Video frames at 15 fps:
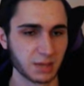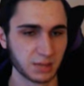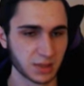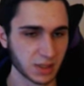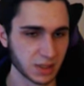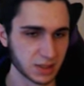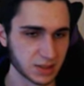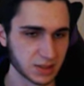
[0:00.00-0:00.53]

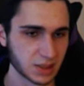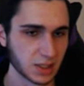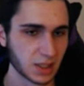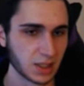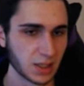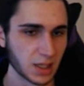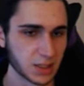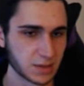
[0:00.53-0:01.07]
because
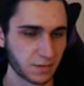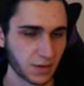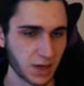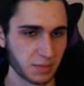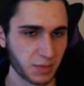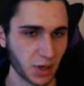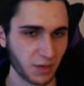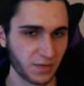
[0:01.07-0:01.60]
it's
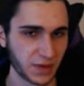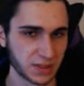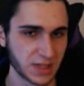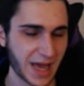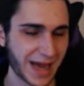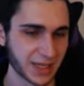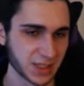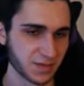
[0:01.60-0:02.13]
frame perfect to
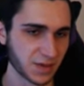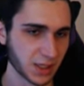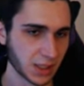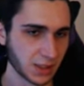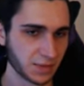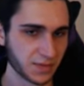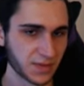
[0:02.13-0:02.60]
activate it.